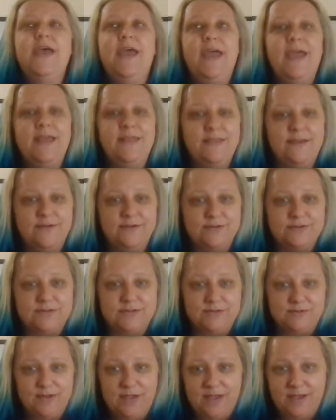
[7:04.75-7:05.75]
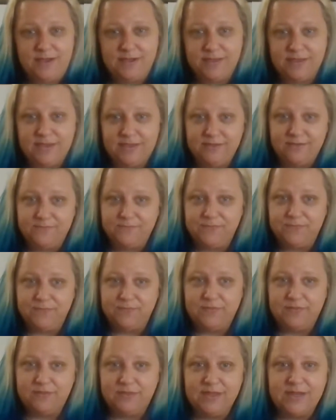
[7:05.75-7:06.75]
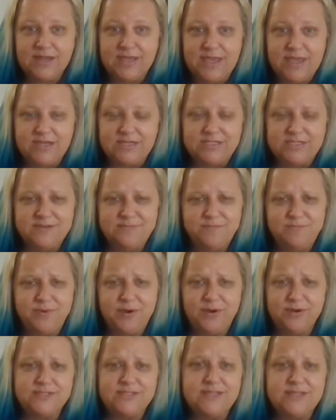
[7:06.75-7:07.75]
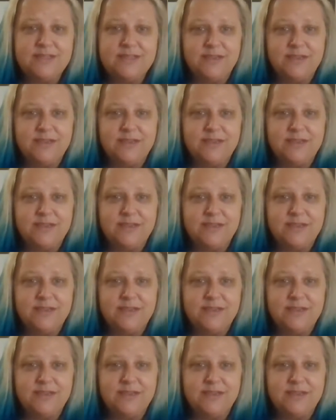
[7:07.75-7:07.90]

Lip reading: And their litigation person,